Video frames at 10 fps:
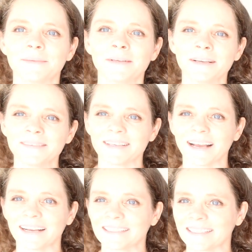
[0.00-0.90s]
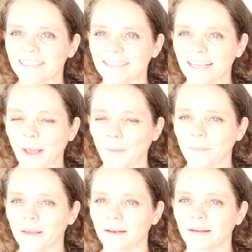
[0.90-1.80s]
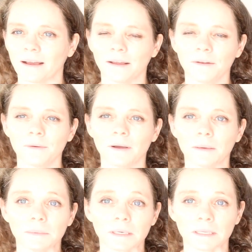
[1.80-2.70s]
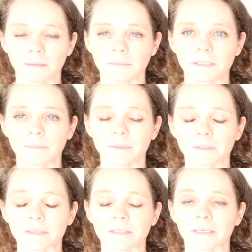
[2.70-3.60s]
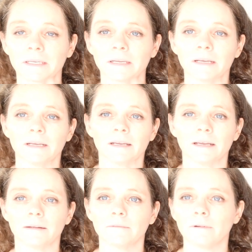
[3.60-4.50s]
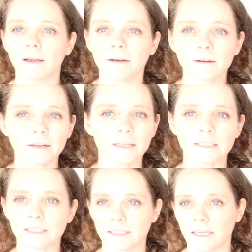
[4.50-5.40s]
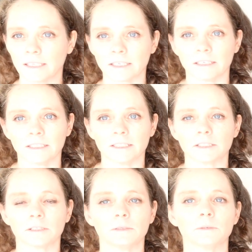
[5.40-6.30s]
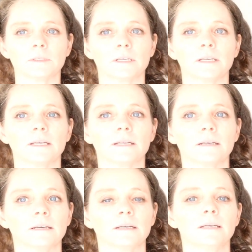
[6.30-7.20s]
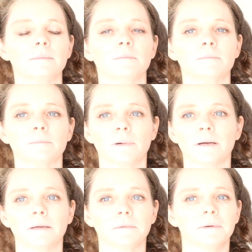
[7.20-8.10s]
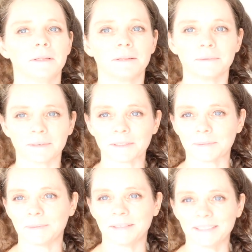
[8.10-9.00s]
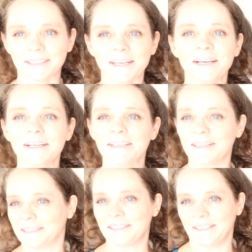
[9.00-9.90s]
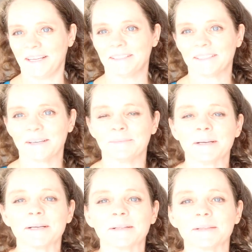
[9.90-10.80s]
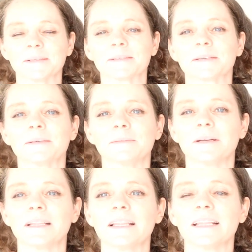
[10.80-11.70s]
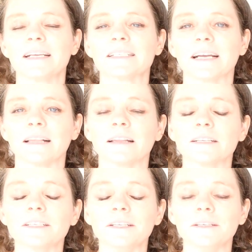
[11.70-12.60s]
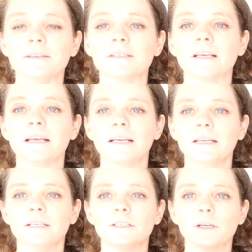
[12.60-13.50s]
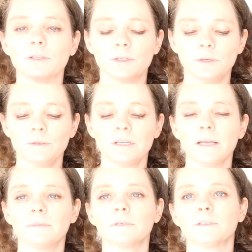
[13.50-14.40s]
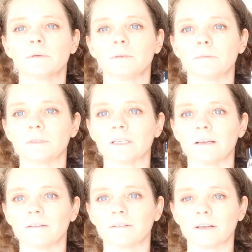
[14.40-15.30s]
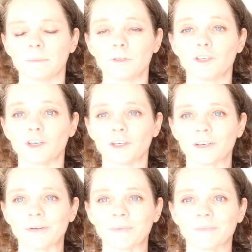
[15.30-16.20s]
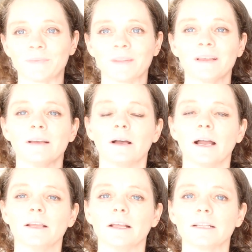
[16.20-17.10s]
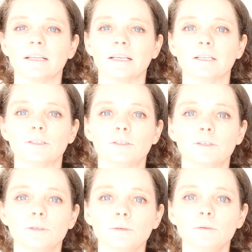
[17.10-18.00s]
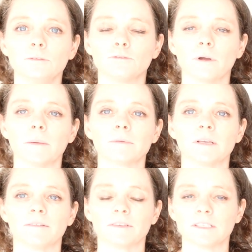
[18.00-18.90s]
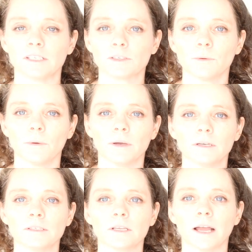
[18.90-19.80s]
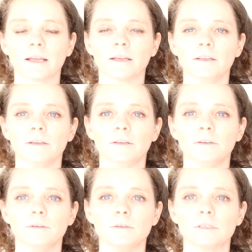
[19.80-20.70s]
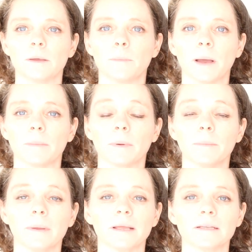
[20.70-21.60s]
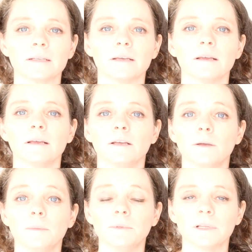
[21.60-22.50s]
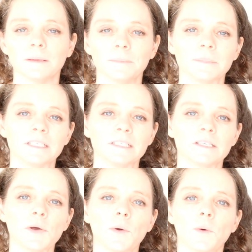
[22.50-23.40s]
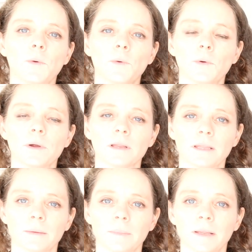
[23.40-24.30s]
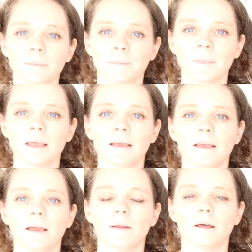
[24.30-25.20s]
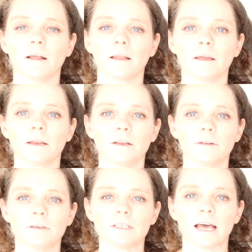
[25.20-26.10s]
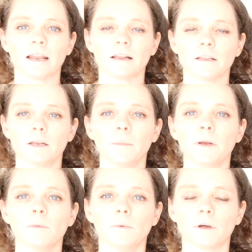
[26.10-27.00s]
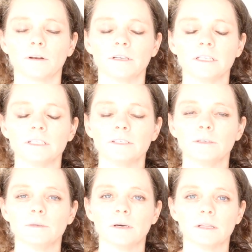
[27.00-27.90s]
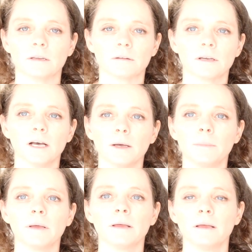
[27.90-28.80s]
sometimes accidents happen. I know I'm a clumsy person and Ryder gets stains on his clothes and I'm probably one of the worst ones to get stains on my clothes. One of the things I like to use is 2 tablespoons of cream of tartar. I like to get 2 drops of essential oils. I could use peppermint, eucalyptus, or a lemon. And all I'm going to do is add a little bit of water into a little cup,